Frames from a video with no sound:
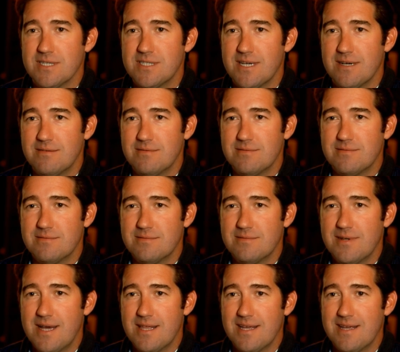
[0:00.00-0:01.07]
So
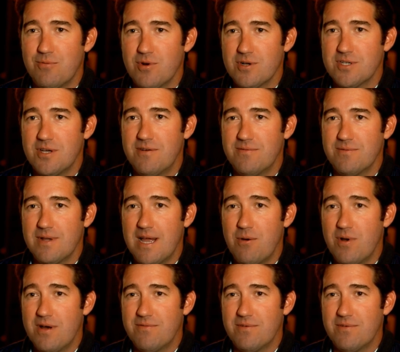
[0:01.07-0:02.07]
I think it works all well for